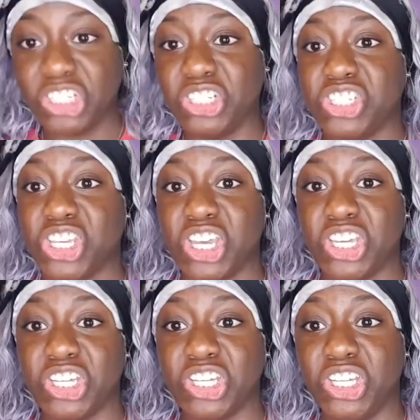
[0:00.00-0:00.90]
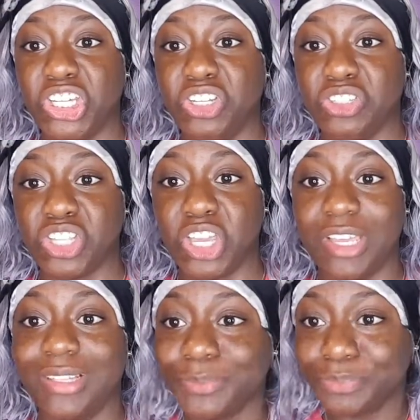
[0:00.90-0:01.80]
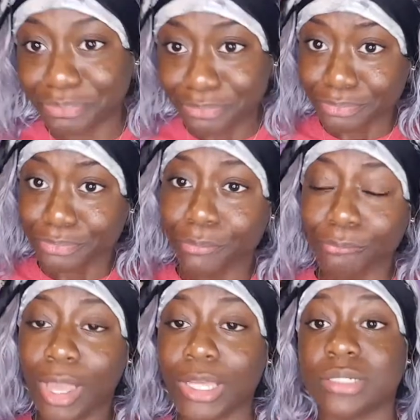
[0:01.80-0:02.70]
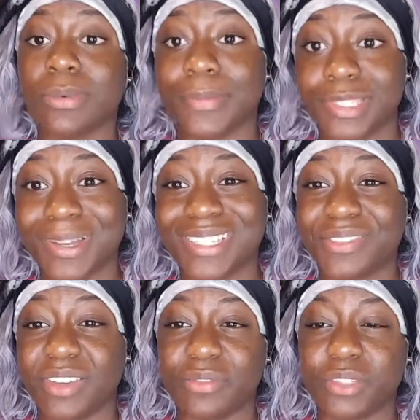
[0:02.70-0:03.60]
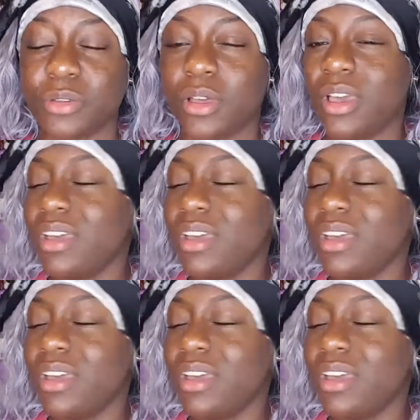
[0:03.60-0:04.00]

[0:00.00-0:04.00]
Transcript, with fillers: look a little turkey you know but i should probably turn my tv off too